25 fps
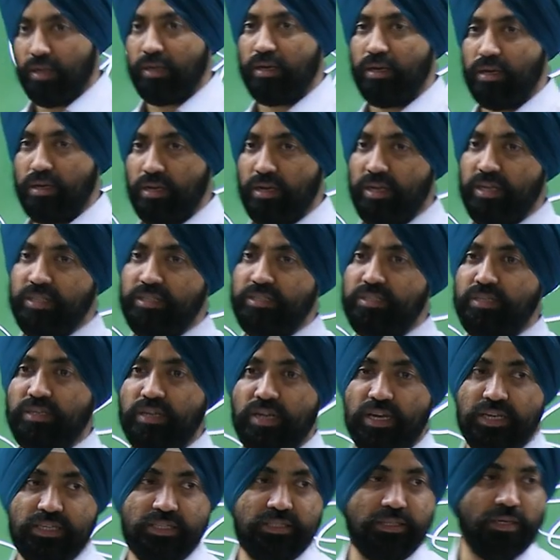recognized
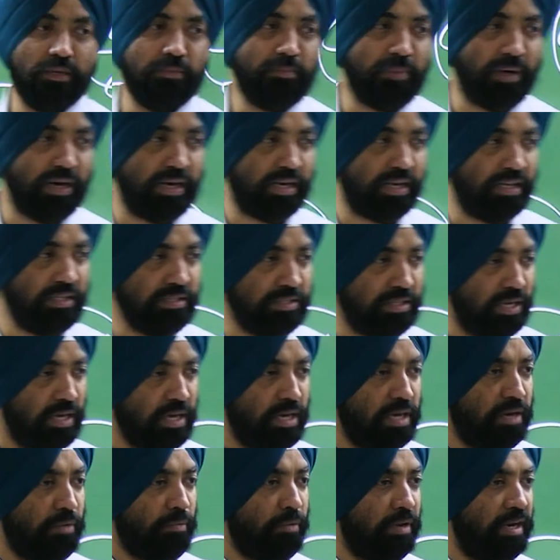national parties
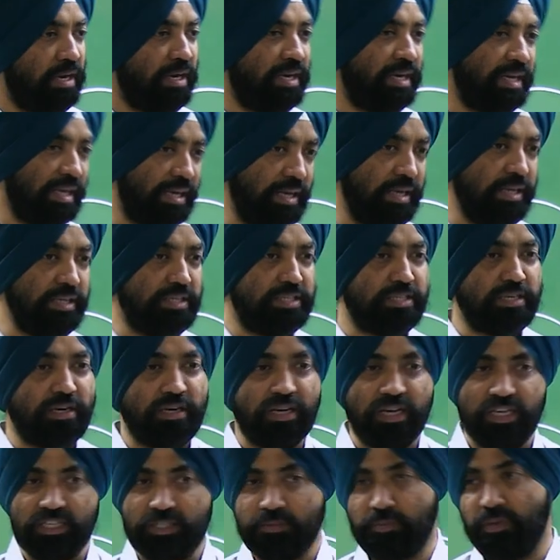were
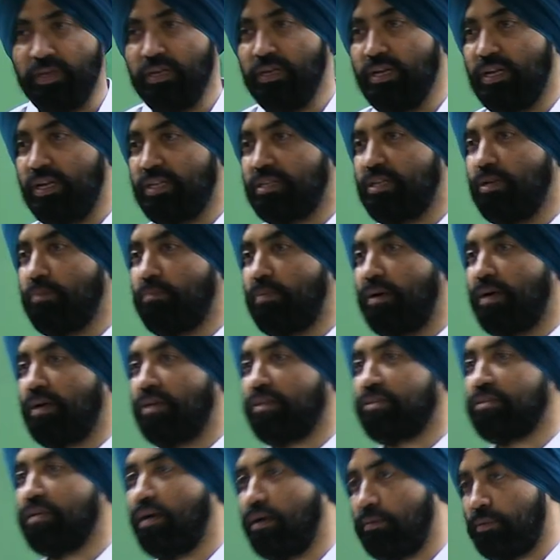delisted as being national
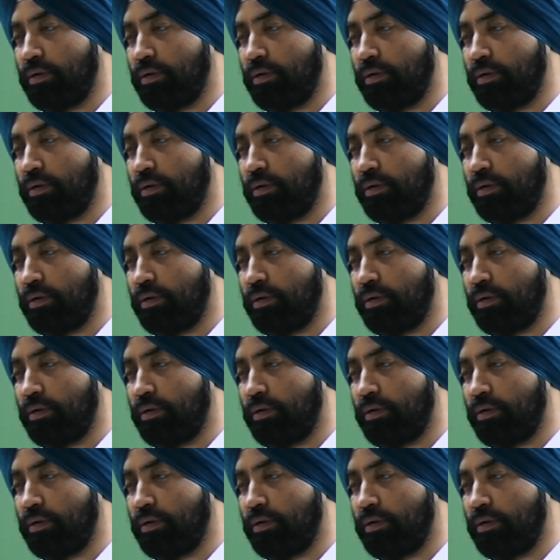parties.